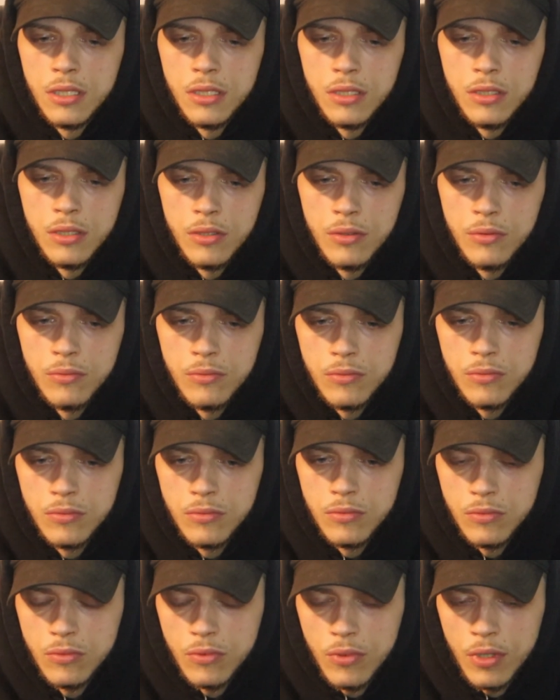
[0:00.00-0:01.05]
where
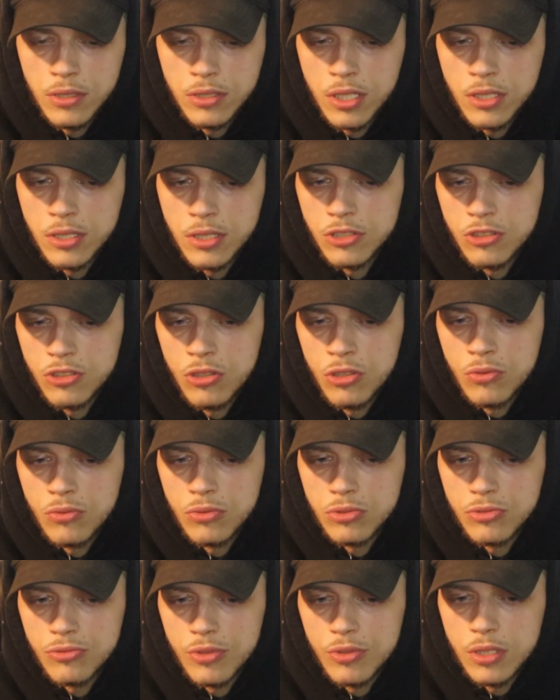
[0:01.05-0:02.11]
I thought the
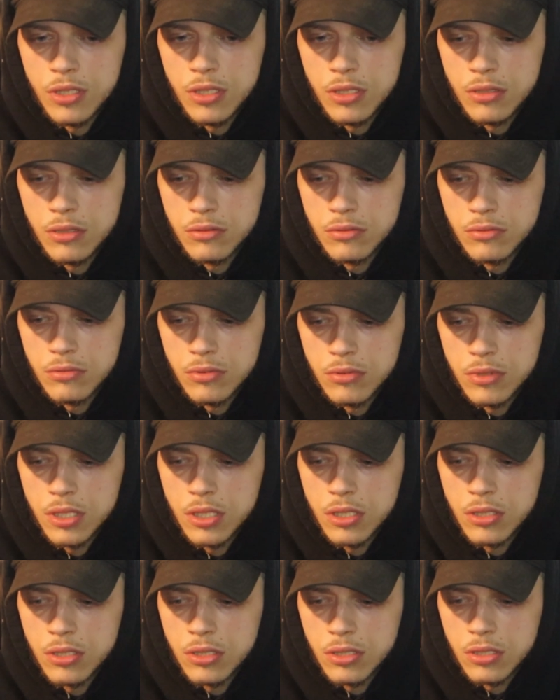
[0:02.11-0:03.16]
song was really
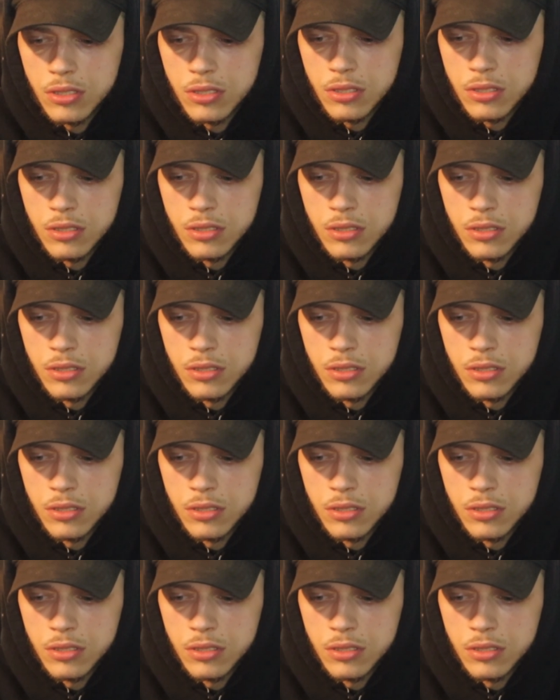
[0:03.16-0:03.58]
good.